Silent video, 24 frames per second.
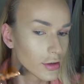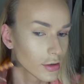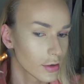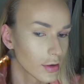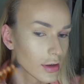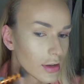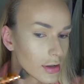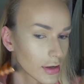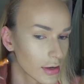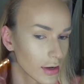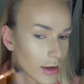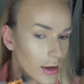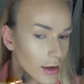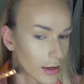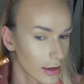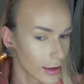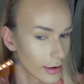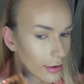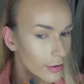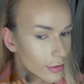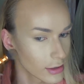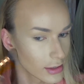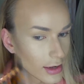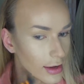so
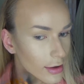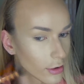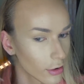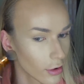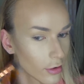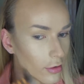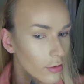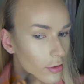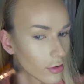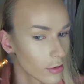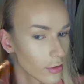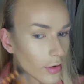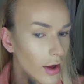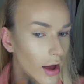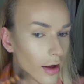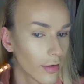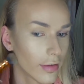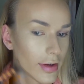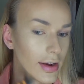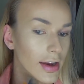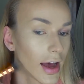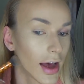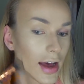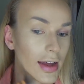it looks like, oh, you
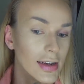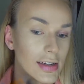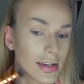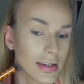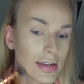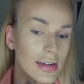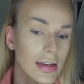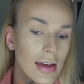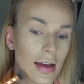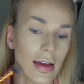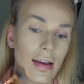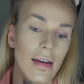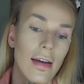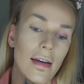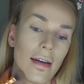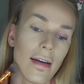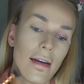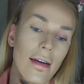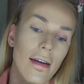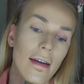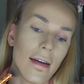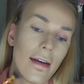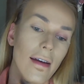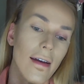haven't added
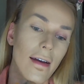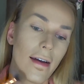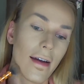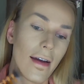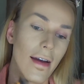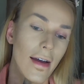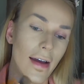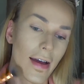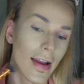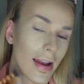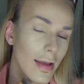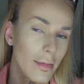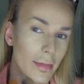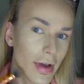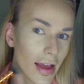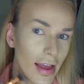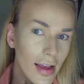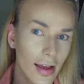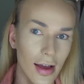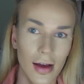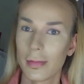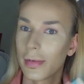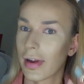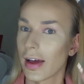any
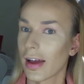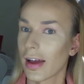makeup,